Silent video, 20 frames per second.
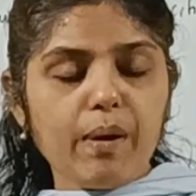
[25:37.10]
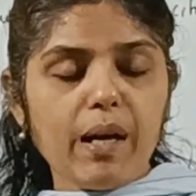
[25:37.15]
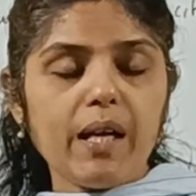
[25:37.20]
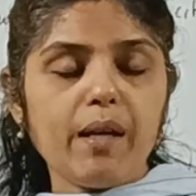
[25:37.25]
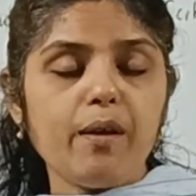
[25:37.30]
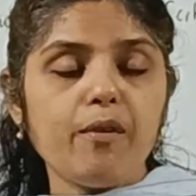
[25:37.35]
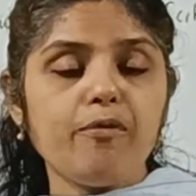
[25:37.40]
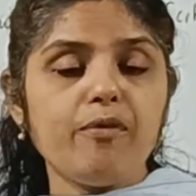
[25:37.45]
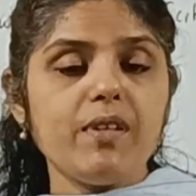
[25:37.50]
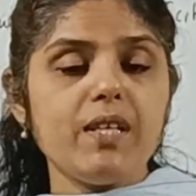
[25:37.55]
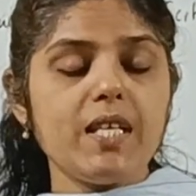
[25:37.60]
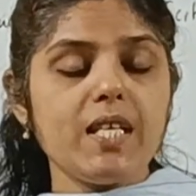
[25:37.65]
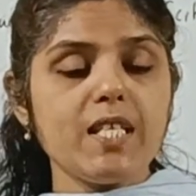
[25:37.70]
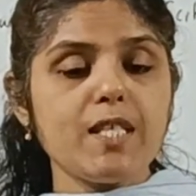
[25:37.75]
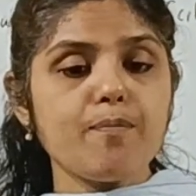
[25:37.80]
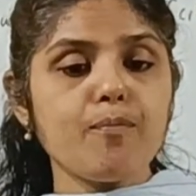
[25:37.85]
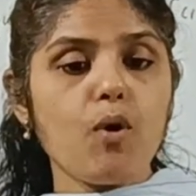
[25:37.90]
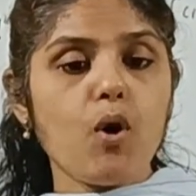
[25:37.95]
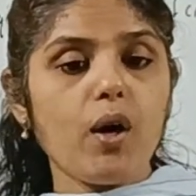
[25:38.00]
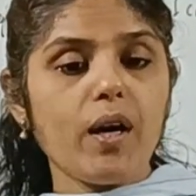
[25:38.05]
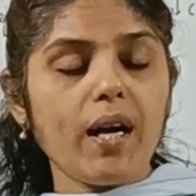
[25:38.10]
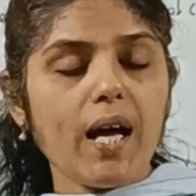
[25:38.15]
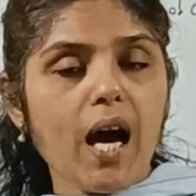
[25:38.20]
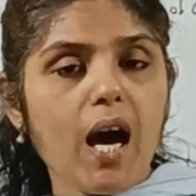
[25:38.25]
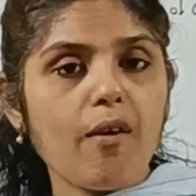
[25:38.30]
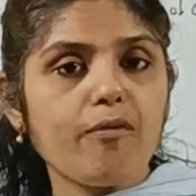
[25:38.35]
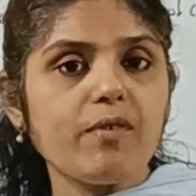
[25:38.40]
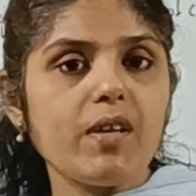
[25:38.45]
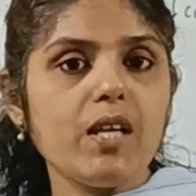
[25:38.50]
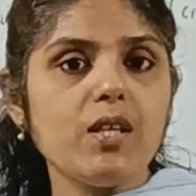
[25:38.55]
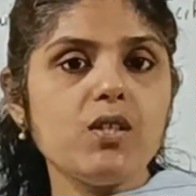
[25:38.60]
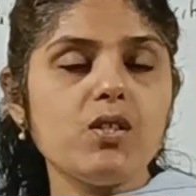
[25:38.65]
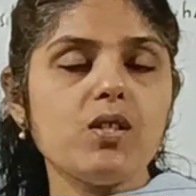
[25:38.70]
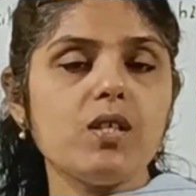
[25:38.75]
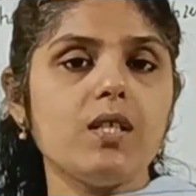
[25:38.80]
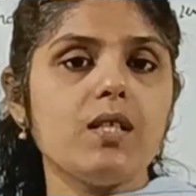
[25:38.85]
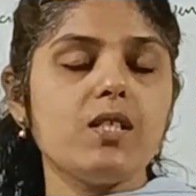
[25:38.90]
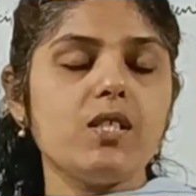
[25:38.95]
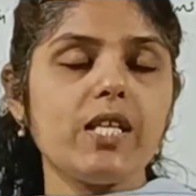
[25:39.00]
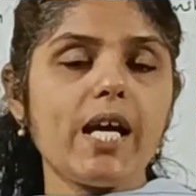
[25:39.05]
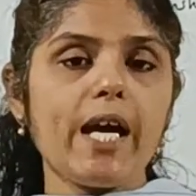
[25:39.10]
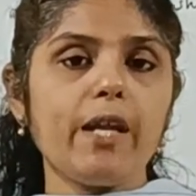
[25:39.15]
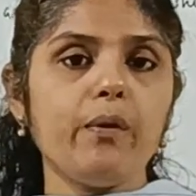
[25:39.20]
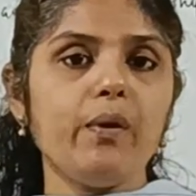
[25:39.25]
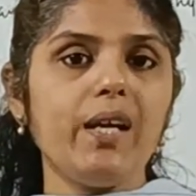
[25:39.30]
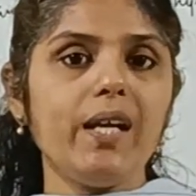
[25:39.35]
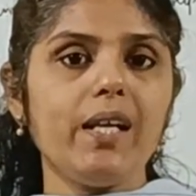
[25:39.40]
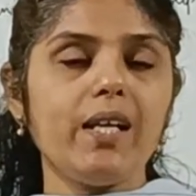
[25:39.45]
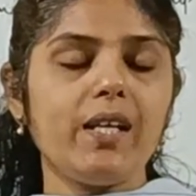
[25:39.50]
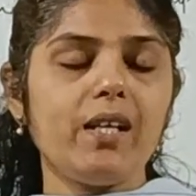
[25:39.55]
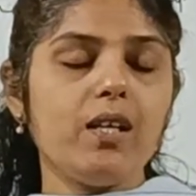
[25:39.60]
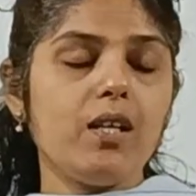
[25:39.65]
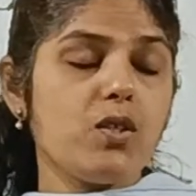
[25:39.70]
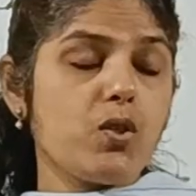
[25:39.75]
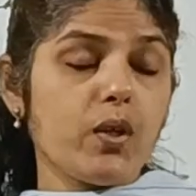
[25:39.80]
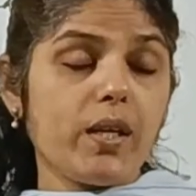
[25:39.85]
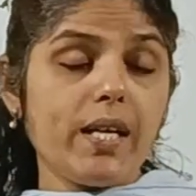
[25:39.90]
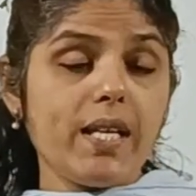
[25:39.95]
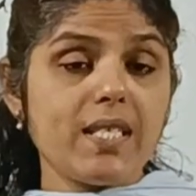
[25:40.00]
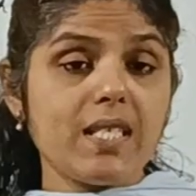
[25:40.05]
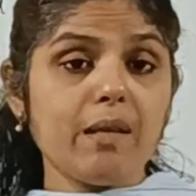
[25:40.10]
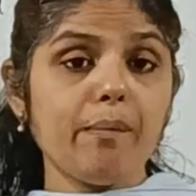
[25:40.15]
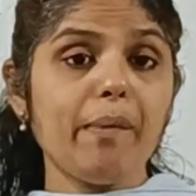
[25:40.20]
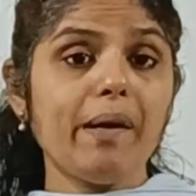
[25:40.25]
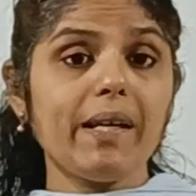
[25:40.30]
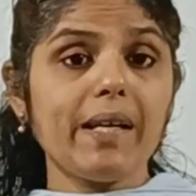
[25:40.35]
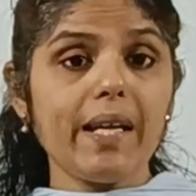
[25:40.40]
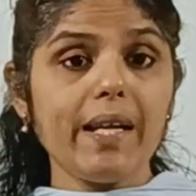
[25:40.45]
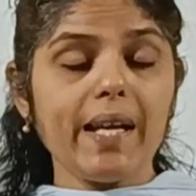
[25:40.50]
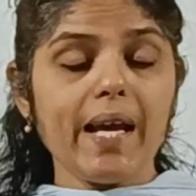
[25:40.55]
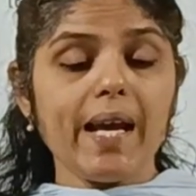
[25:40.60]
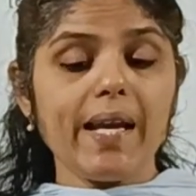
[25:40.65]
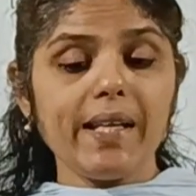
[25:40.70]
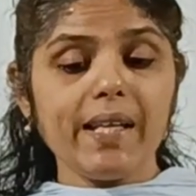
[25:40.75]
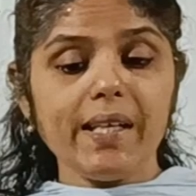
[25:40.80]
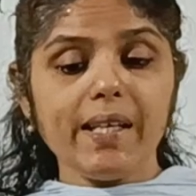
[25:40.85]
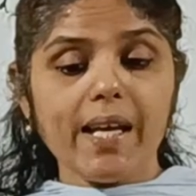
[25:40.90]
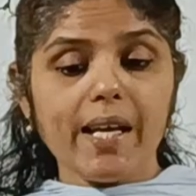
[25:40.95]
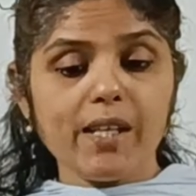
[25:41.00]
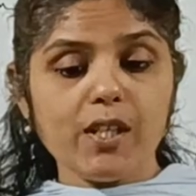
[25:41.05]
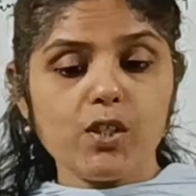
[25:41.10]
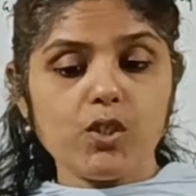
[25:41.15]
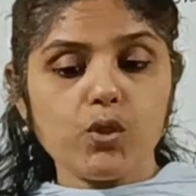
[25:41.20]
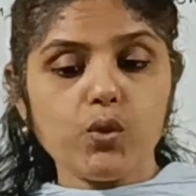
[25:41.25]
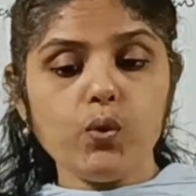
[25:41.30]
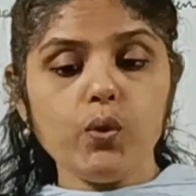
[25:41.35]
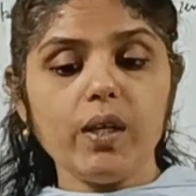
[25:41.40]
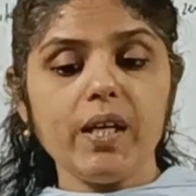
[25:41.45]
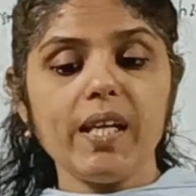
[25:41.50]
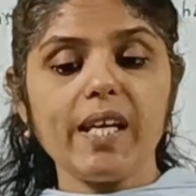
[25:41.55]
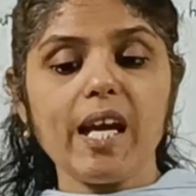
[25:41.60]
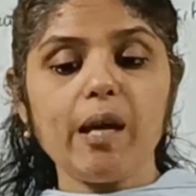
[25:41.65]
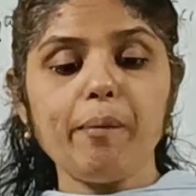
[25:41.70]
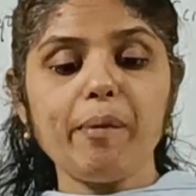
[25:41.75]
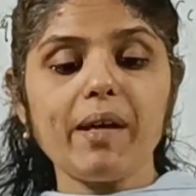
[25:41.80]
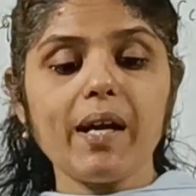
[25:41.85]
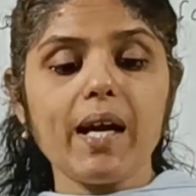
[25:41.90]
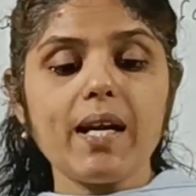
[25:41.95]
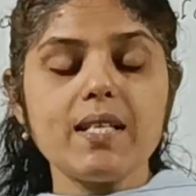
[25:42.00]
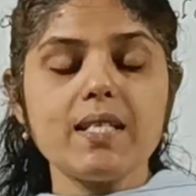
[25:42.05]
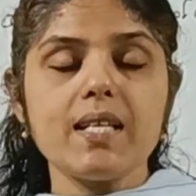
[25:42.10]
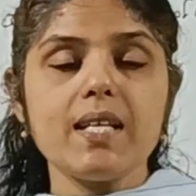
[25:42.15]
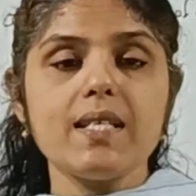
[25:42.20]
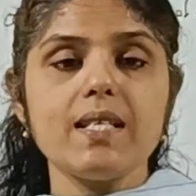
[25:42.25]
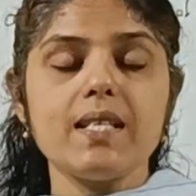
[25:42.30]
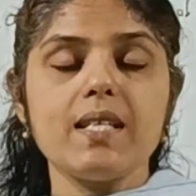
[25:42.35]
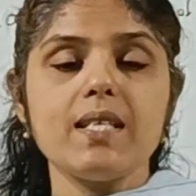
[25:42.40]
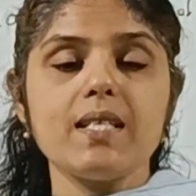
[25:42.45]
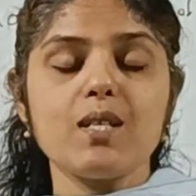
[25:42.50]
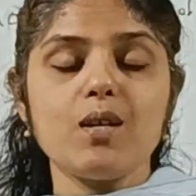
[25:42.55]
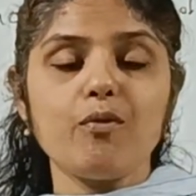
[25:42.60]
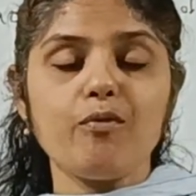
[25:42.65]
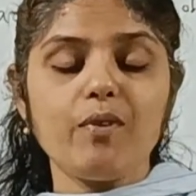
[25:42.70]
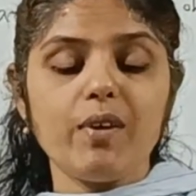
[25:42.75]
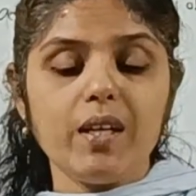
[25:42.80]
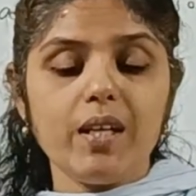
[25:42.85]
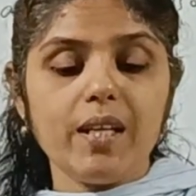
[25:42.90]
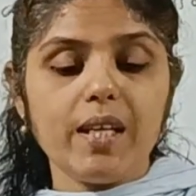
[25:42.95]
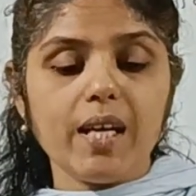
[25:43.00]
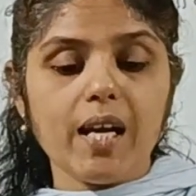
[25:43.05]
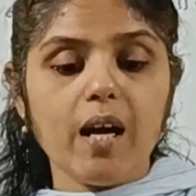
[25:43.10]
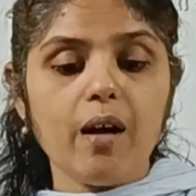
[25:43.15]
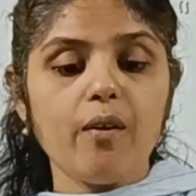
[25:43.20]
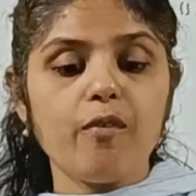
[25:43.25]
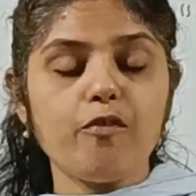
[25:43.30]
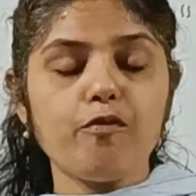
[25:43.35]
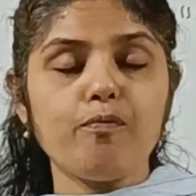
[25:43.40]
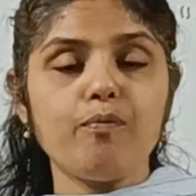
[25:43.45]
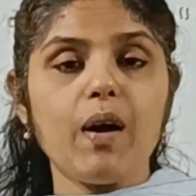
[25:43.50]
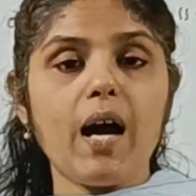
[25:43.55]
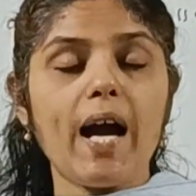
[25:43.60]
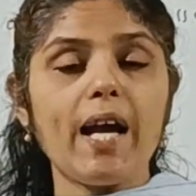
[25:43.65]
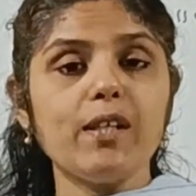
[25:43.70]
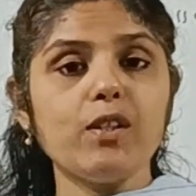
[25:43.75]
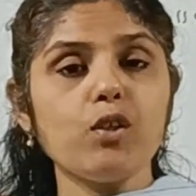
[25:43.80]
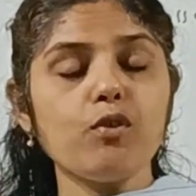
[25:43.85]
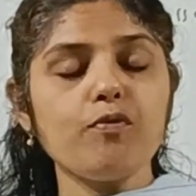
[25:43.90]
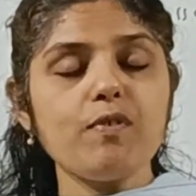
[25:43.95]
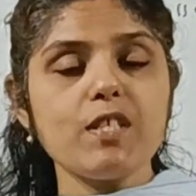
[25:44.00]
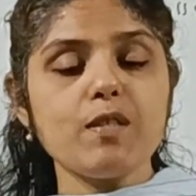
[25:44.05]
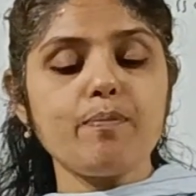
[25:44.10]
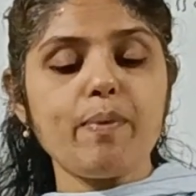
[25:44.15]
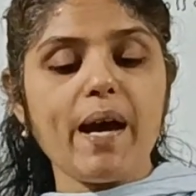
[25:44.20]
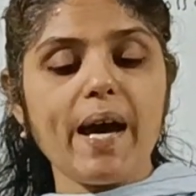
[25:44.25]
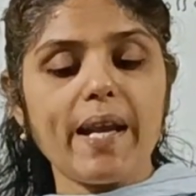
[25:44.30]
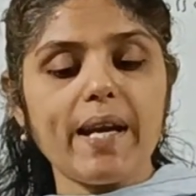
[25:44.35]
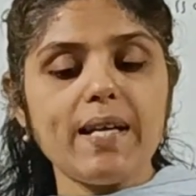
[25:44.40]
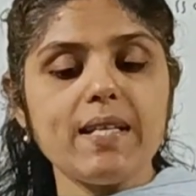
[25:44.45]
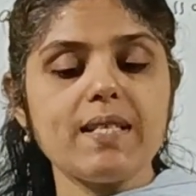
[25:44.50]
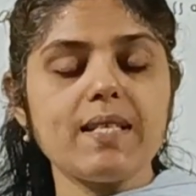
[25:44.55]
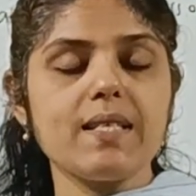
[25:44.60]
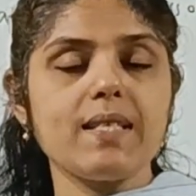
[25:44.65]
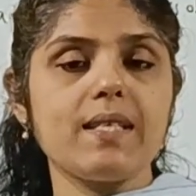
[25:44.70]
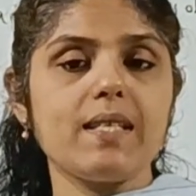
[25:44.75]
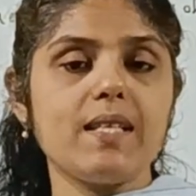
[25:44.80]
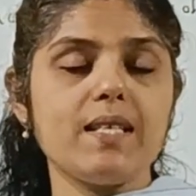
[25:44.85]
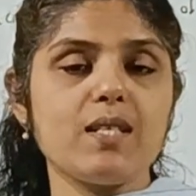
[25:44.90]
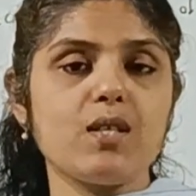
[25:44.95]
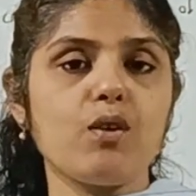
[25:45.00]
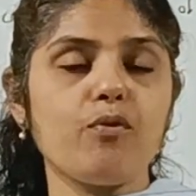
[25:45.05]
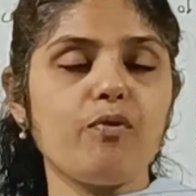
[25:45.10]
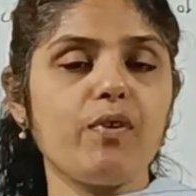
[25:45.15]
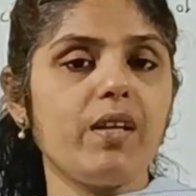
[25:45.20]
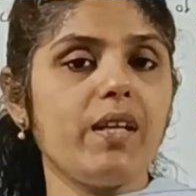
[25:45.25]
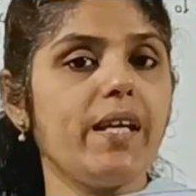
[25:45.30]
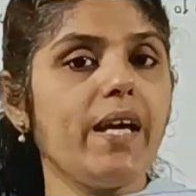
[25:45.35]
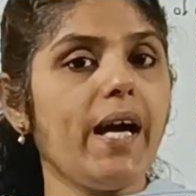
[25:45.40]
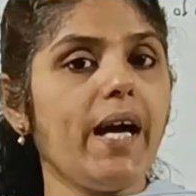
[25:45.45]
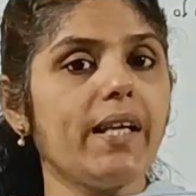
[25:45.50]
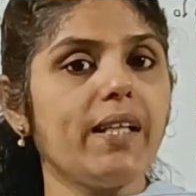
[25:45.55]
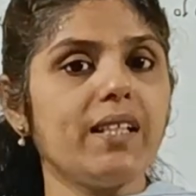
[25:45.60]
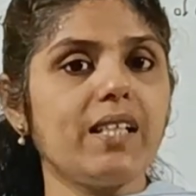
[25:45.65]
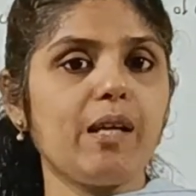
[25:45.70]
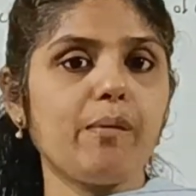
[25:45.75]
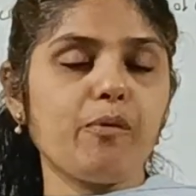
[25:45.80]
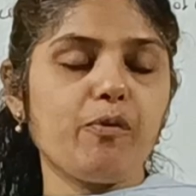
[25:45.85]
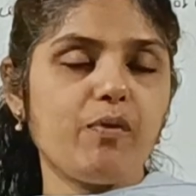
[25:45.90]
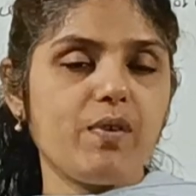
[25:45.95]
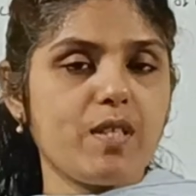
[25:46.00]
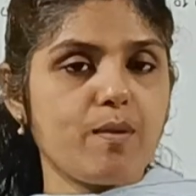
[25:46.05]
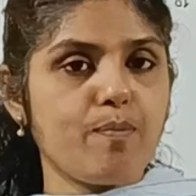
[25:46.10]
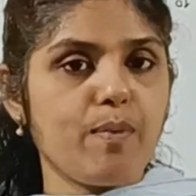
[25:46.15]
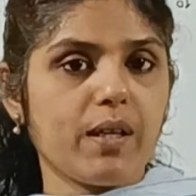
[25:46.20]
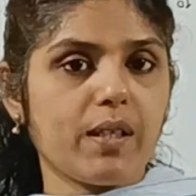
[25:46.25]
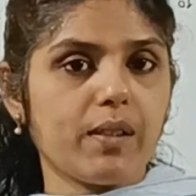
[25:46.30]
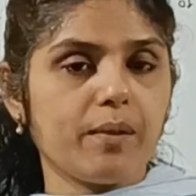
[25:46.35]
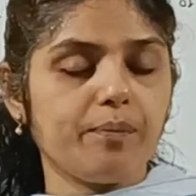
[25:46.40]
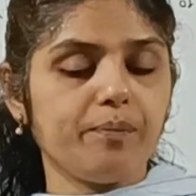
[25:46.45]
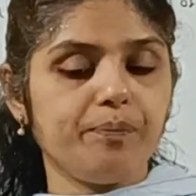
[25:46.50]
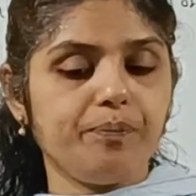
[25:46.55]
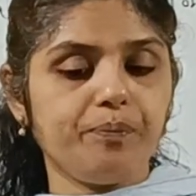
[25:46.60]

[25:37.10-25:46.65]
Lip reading: But if he is born after December 10, 1992, he can be considered citizen of India if either of his parents is citizen of India at the time of his birth.